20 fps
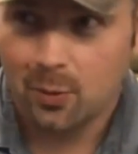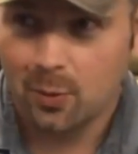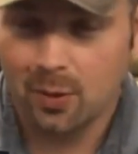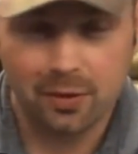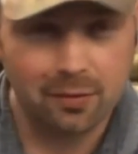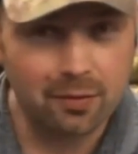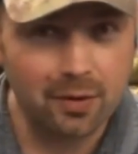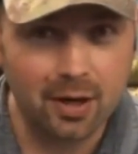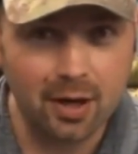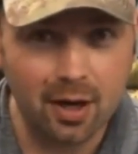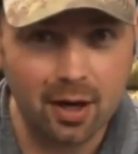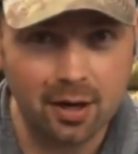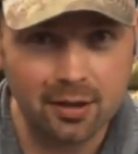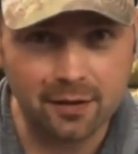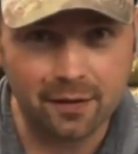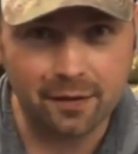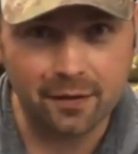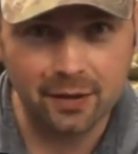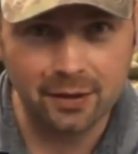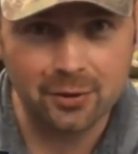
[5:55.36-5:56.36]
with regard
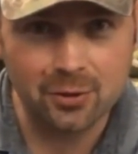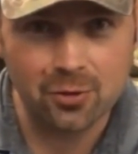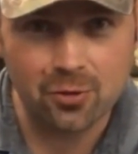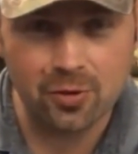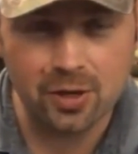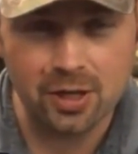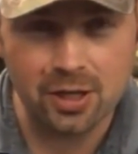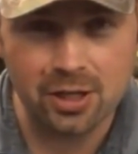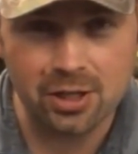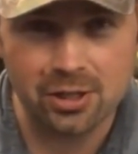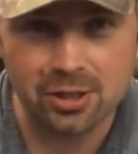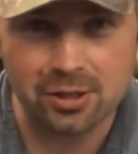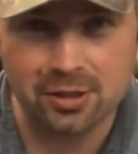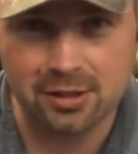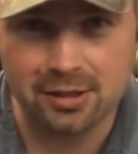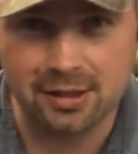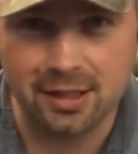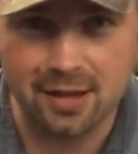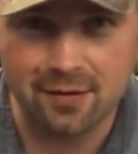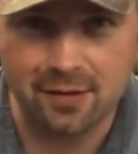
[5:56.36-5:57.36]
to filtration
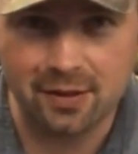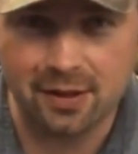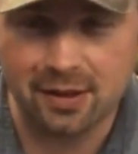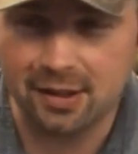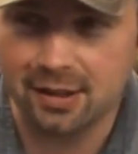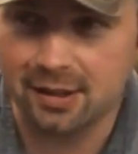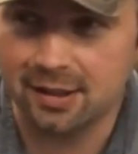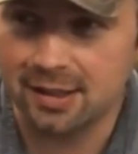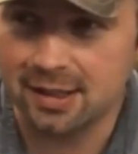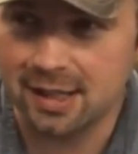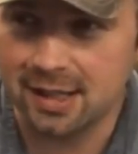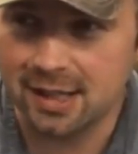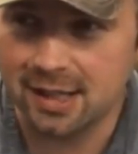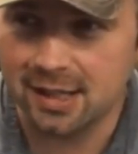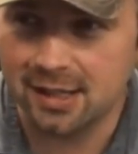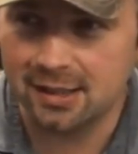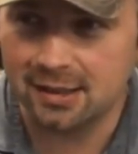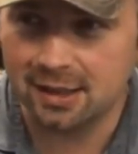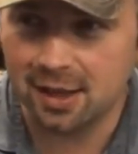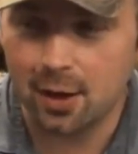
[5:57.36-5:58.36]
and everything,
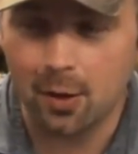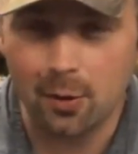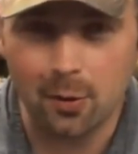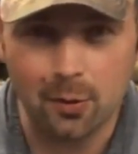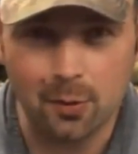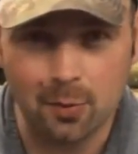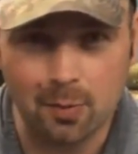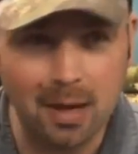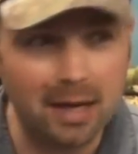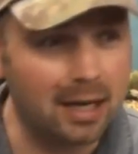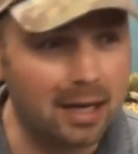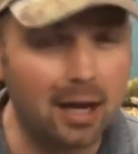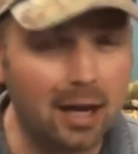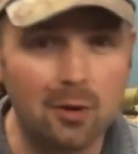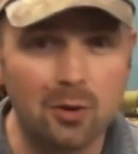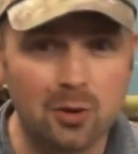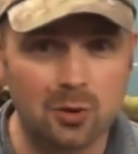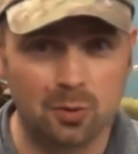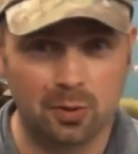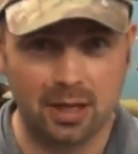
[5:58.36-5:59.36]
that my
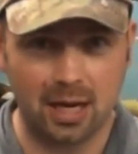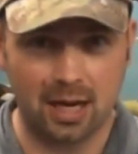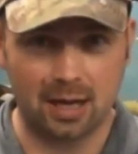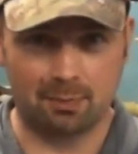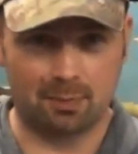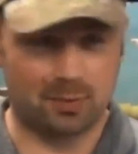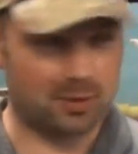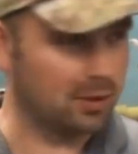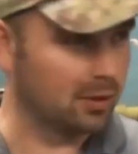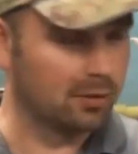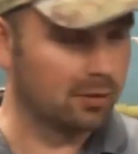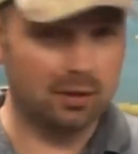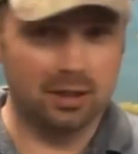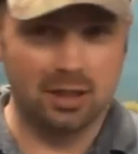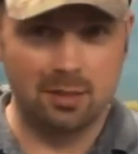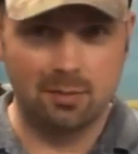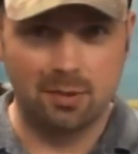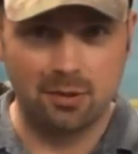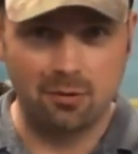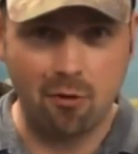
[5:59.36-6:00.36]
house would
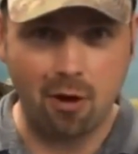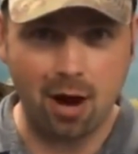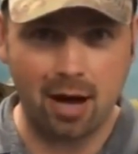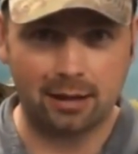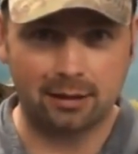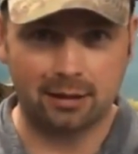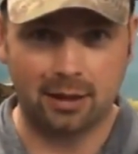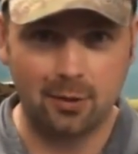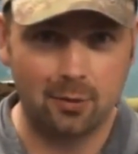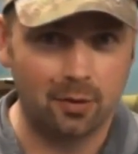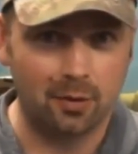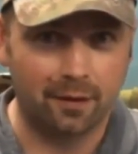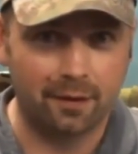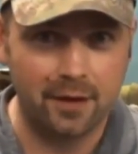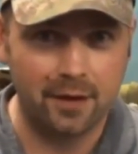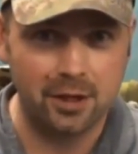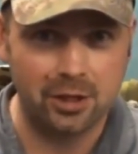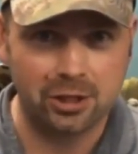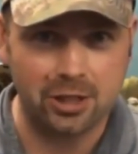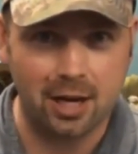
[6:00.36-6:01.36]
absolutely be racked out with
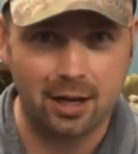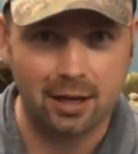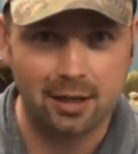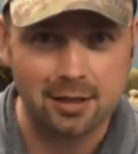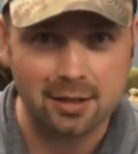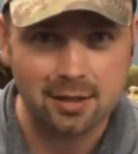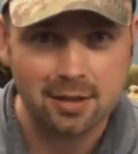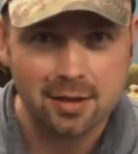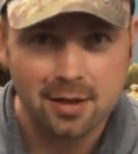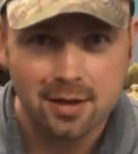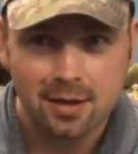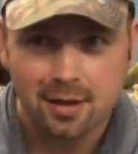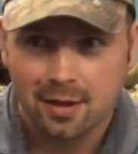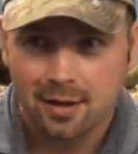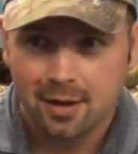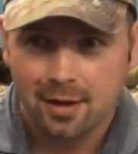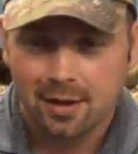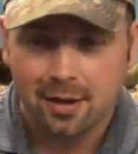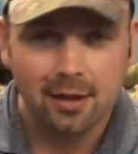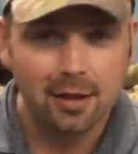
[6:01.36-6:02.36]
fish tanks.
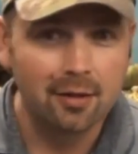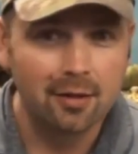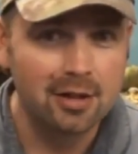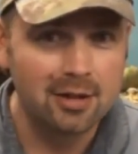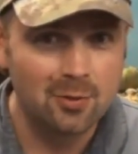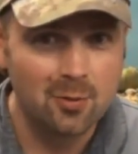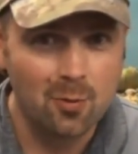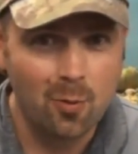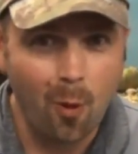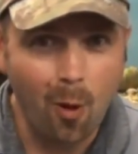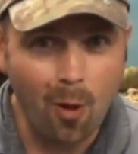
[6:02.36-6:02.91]
There isn't